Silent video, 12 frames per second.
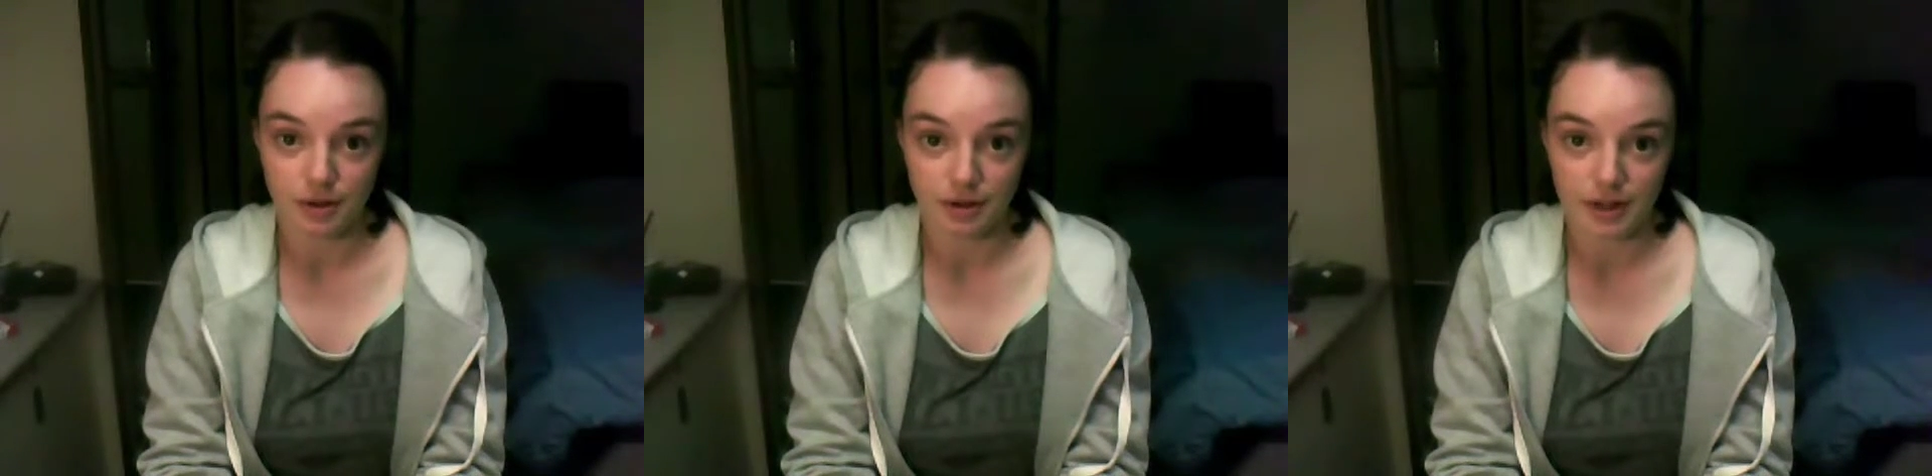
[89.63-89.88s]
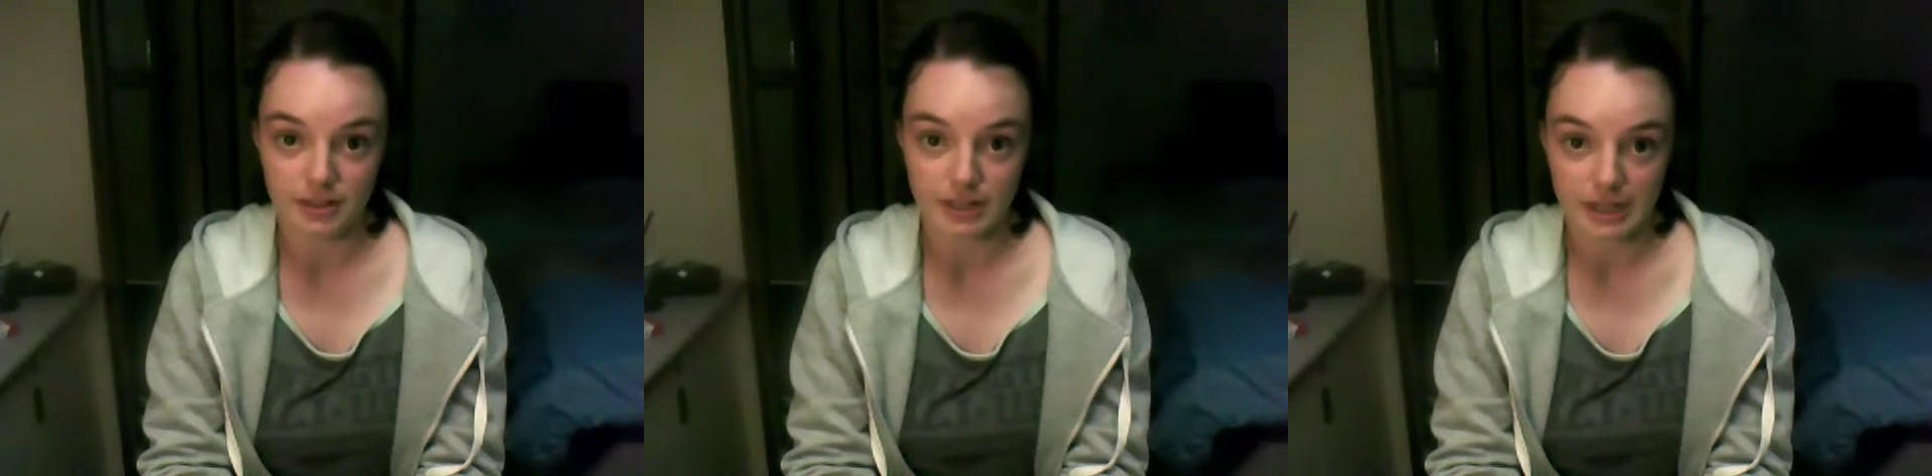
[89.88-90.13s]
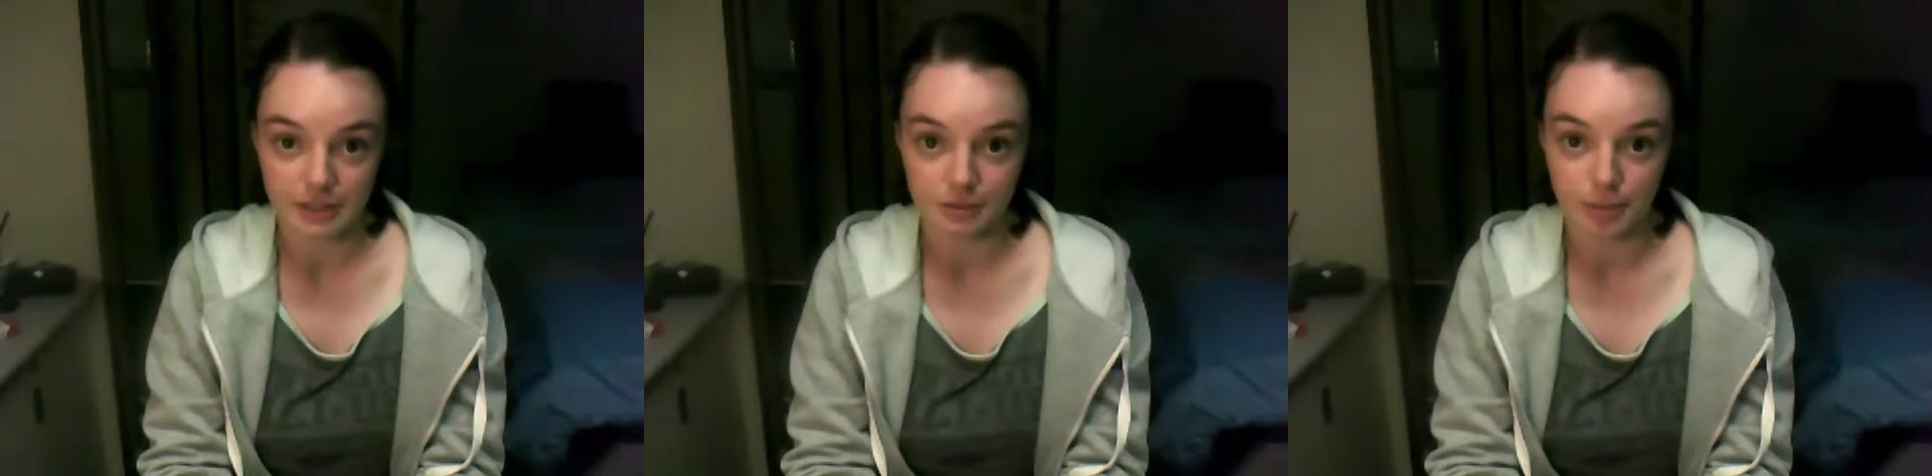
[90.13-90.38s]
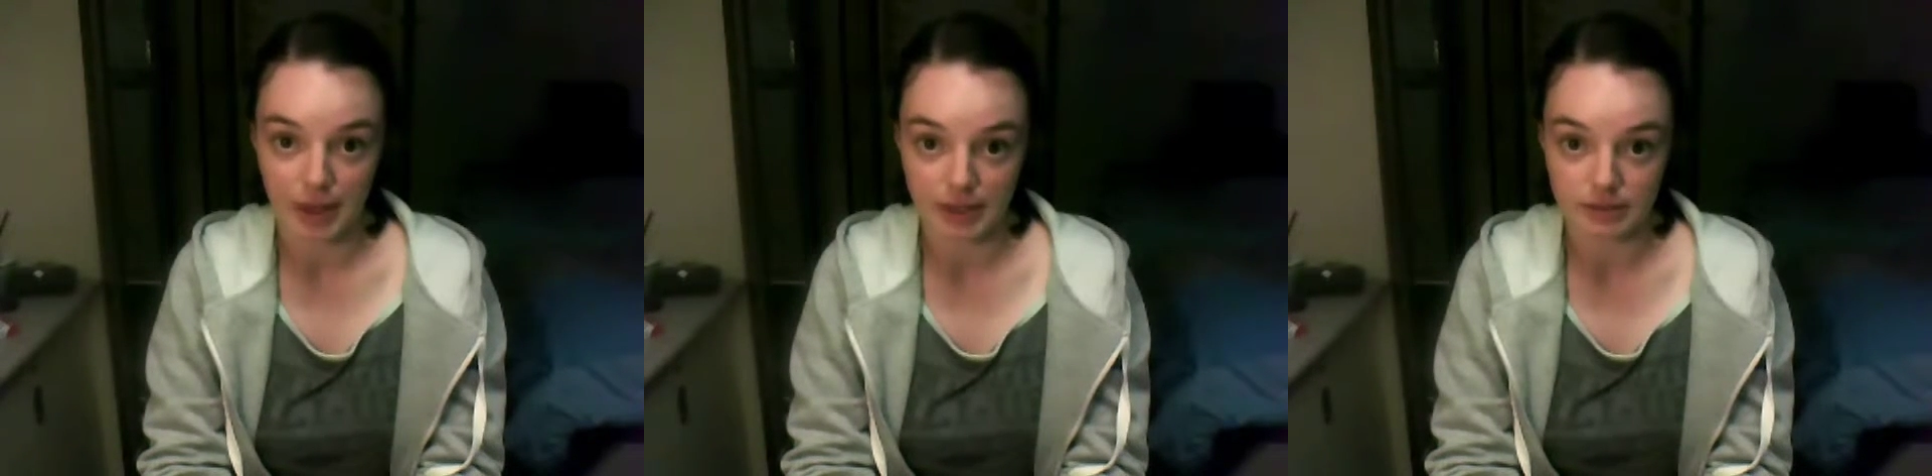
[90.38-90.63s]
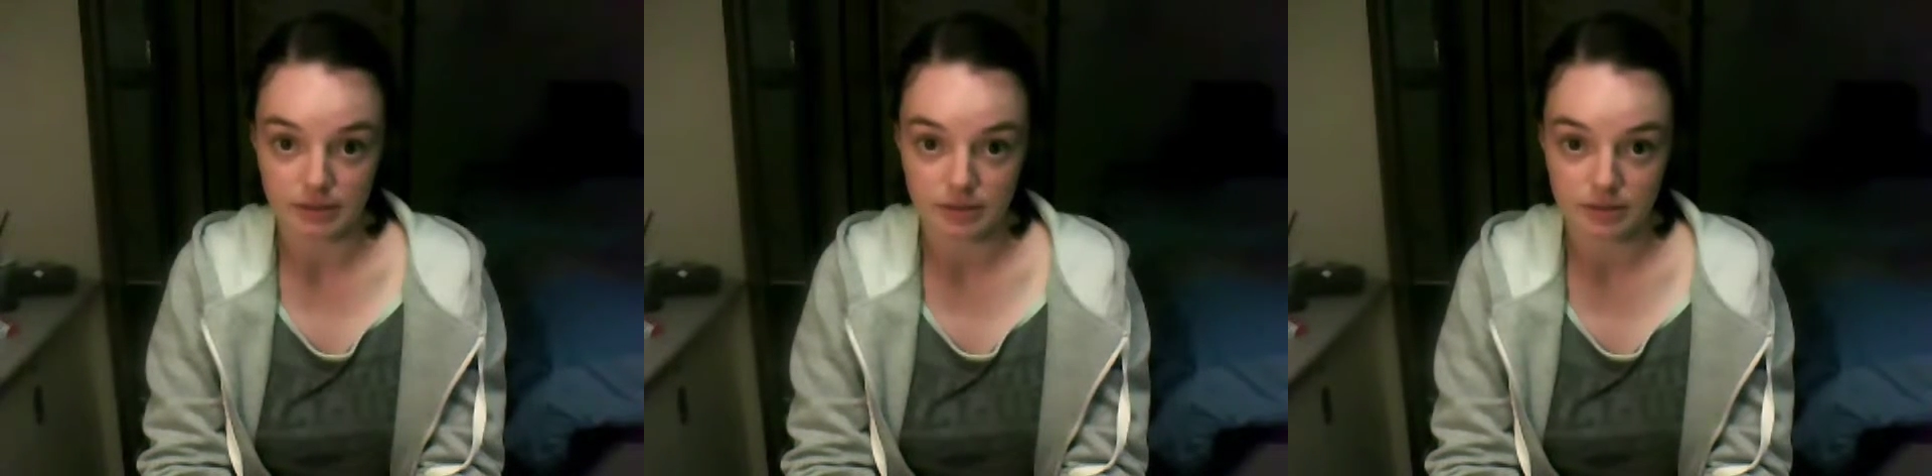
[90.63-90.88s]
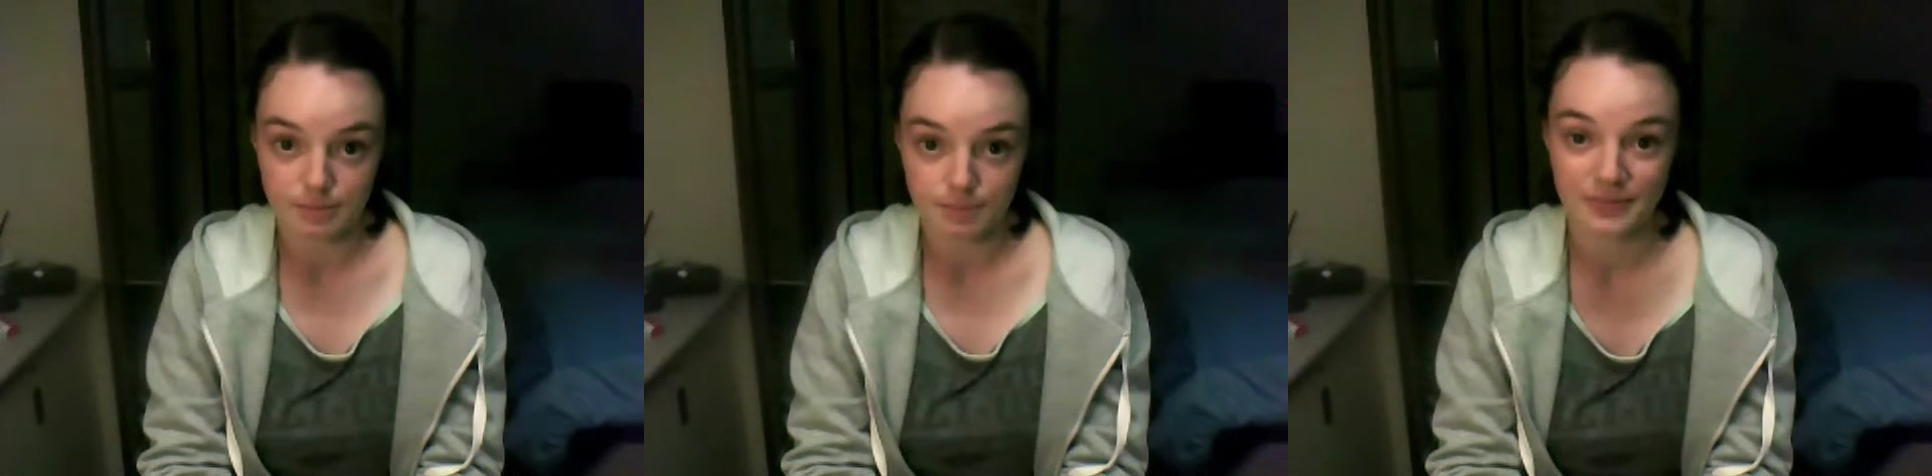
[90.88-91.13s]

orientation patterns.